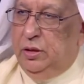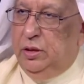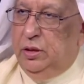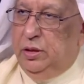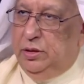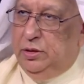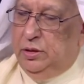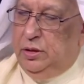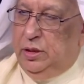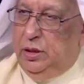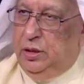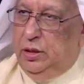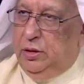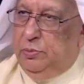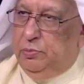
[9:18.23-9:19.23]
is in
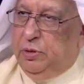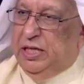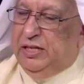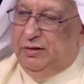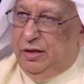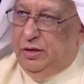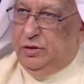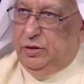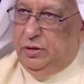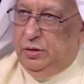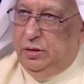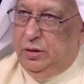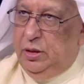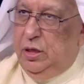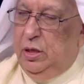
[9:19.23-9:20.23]
the penetration,
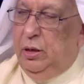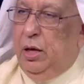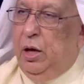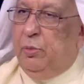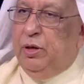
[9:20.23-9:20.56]
how many